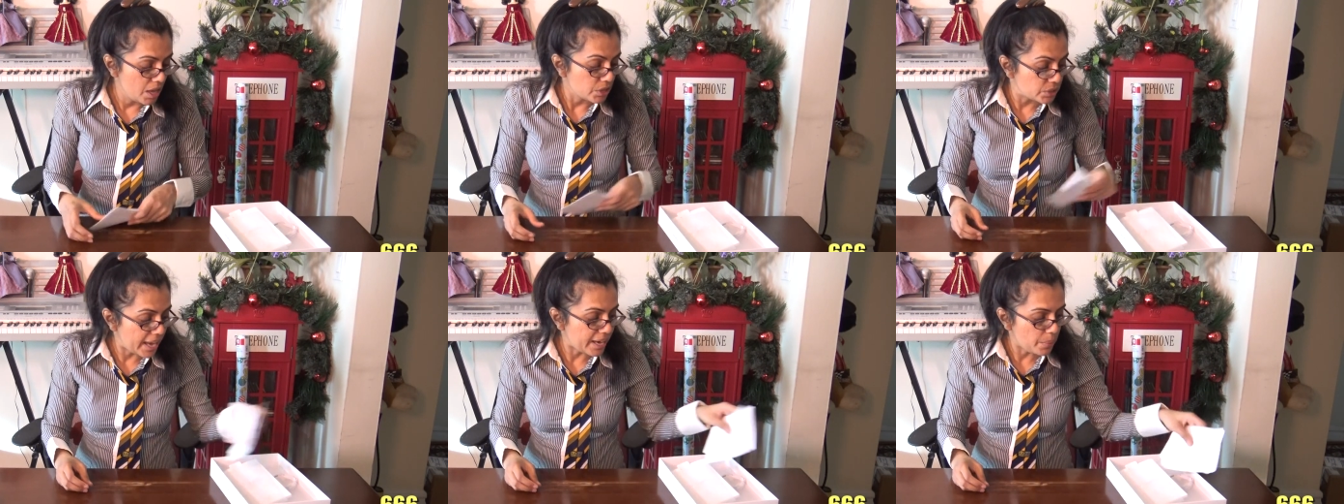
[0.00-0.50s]

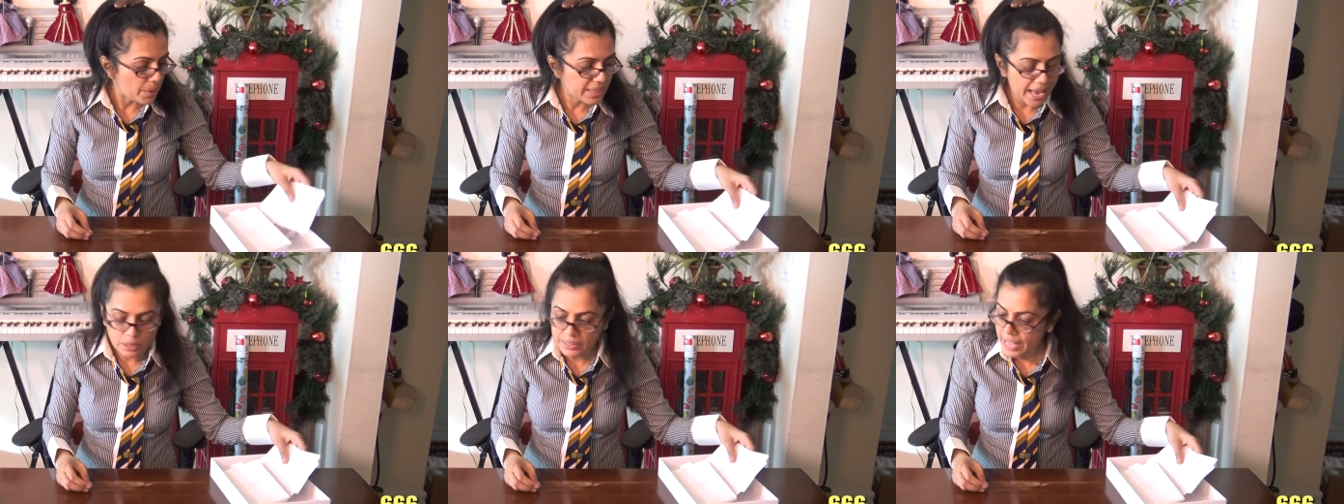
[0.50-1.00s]
So anyway,
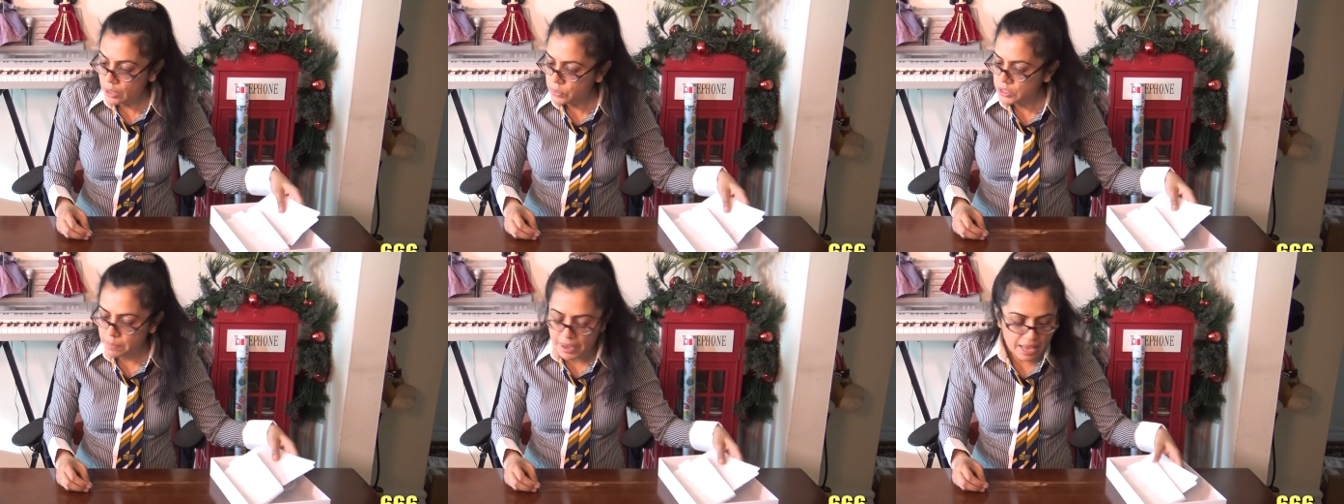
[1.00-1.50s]
that
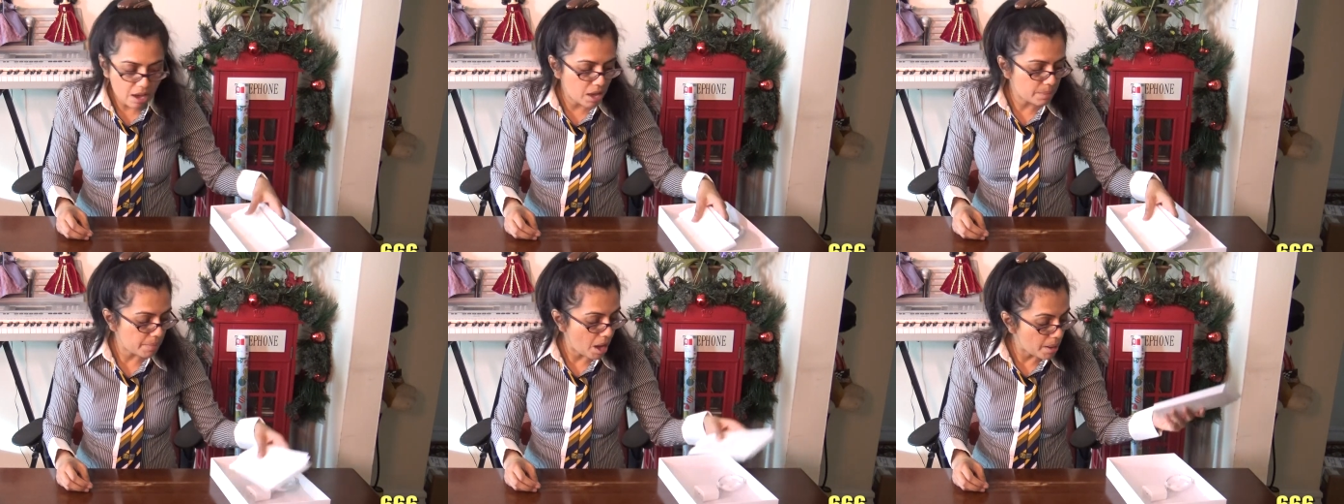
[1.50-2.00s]
was my
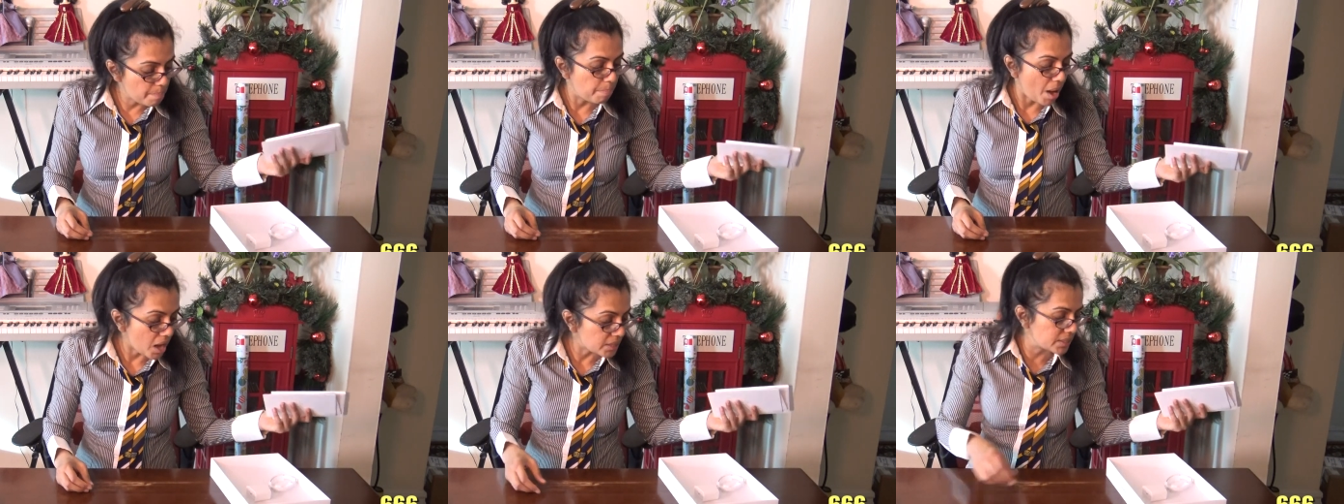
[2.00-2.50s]

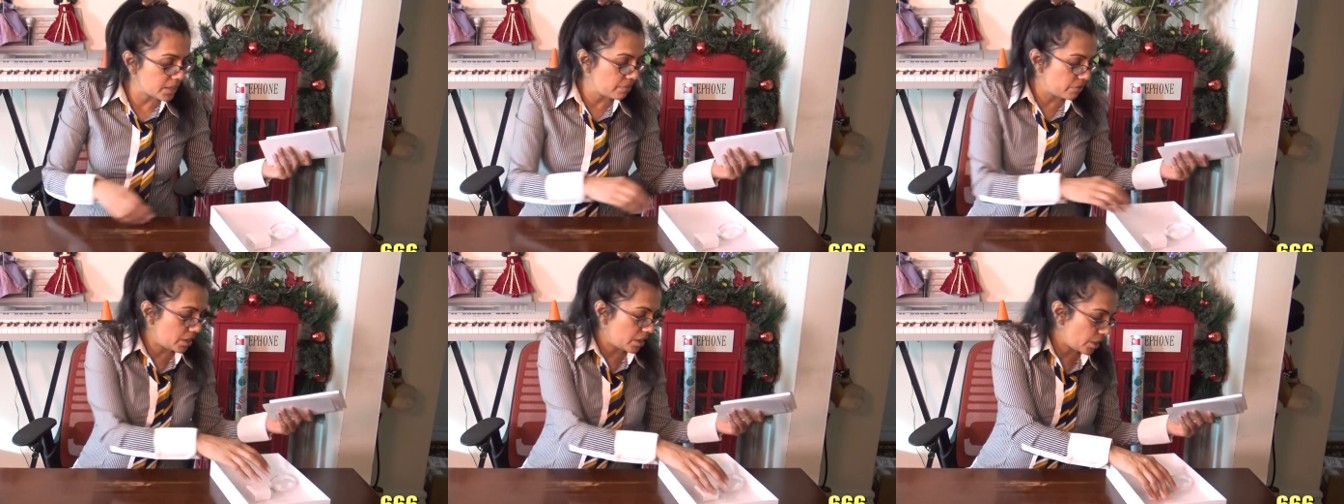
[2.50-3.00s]
unboxing
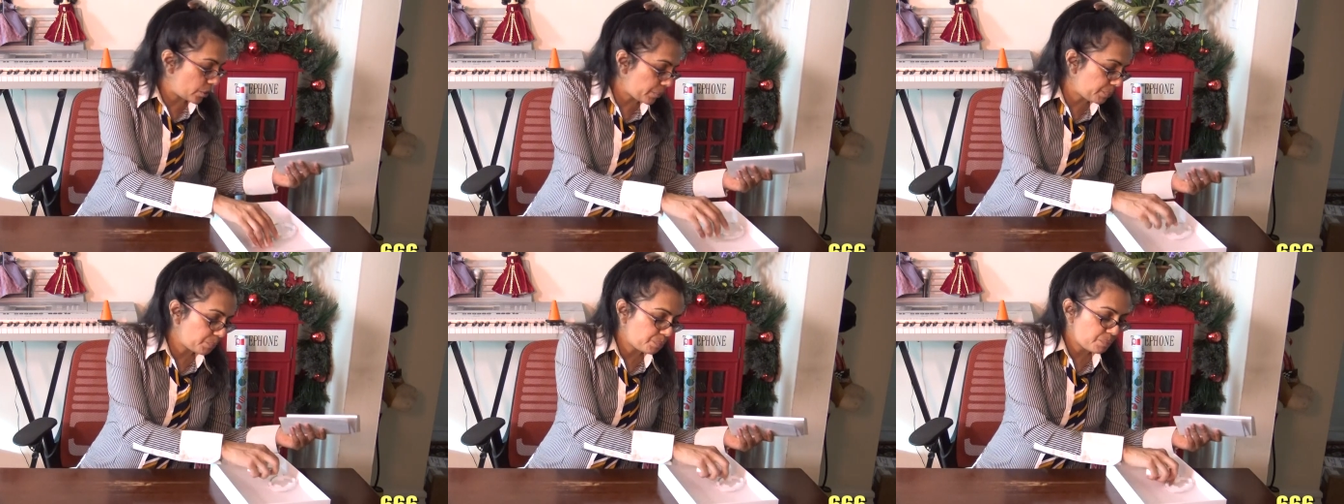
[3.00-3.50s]
video.